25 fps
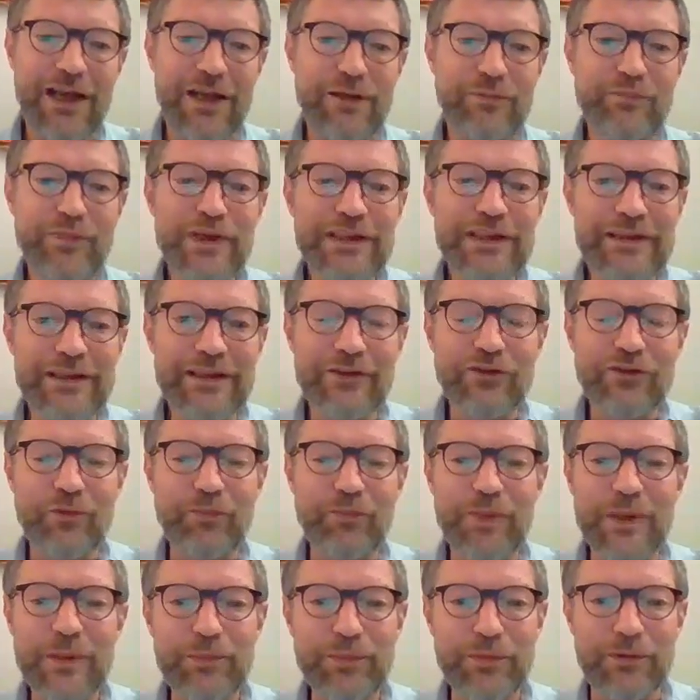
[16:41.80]
and meeting
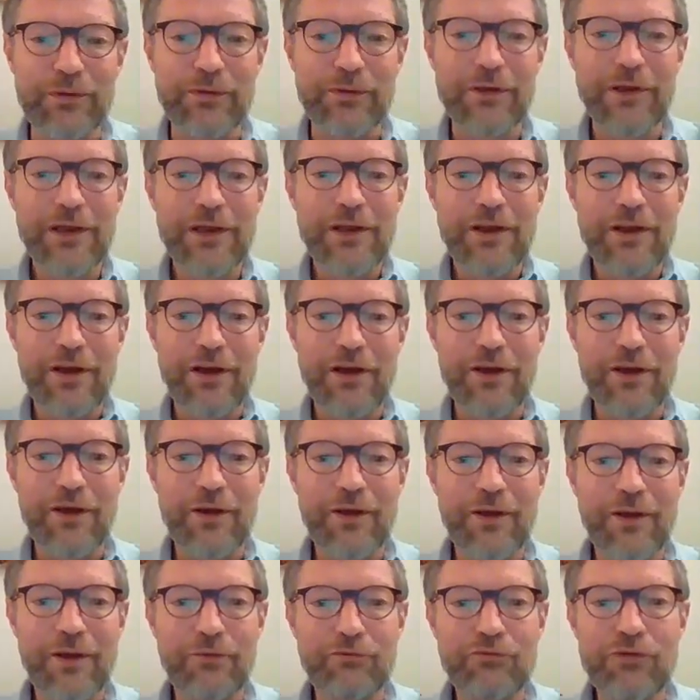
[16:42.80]
the people
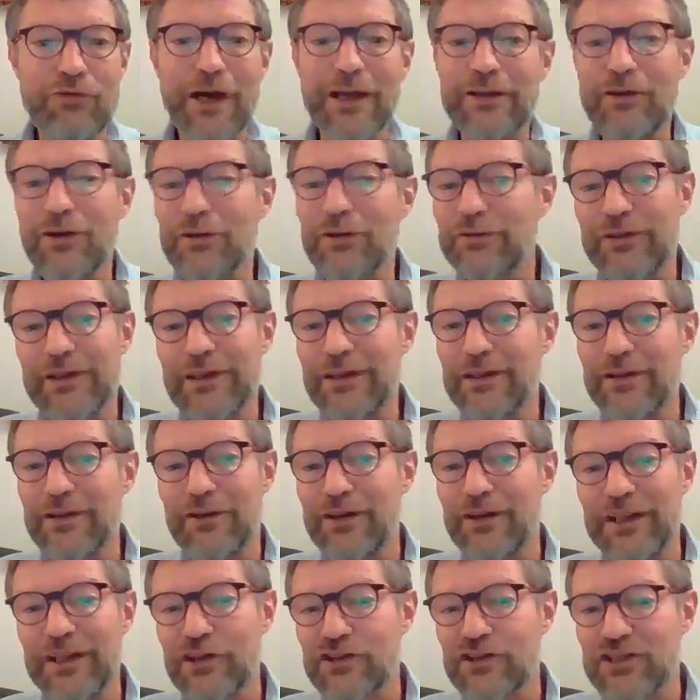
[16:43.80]
who are not in
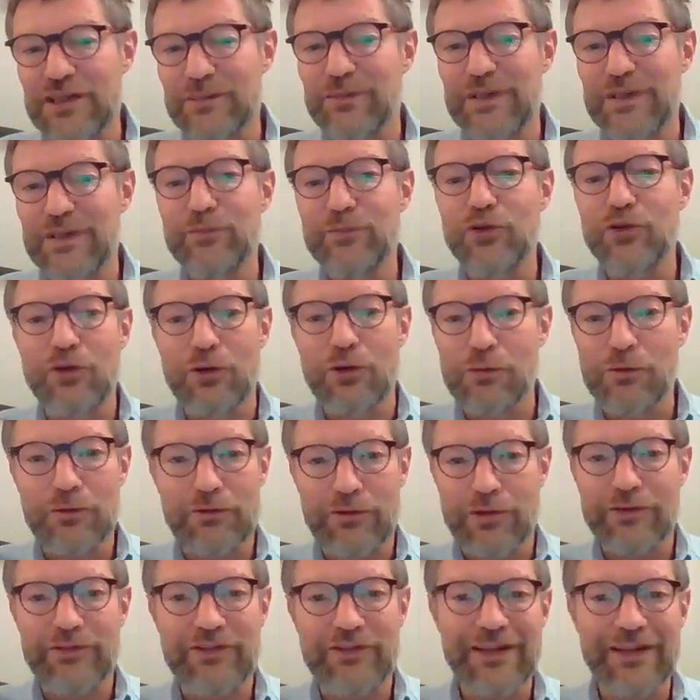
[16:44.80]
the leadership team
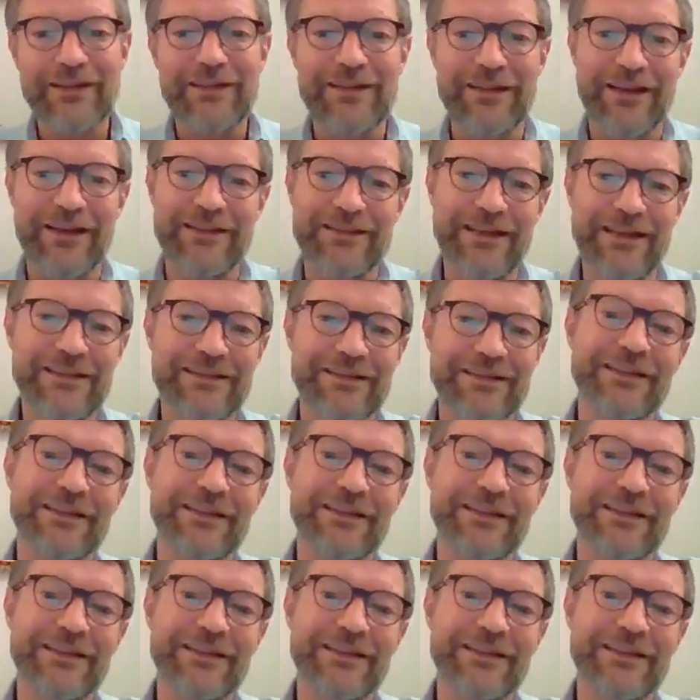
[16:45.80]
calls and things like that,